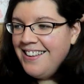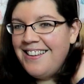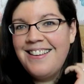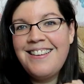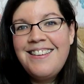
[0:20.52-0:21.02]

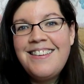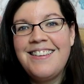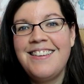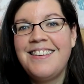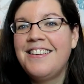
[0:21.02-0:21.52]

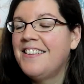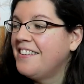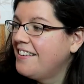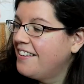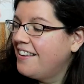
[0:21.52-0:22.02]

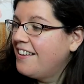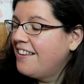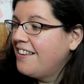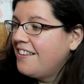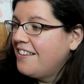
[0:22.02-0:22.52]

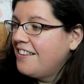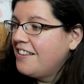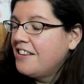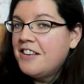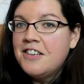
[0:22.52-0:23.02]

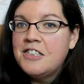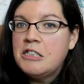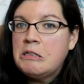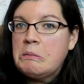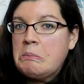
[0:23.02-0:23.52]

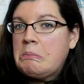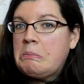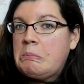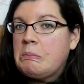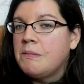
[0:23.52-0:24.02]

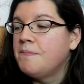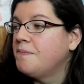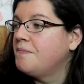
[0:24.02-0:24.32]
The person shown says nothing.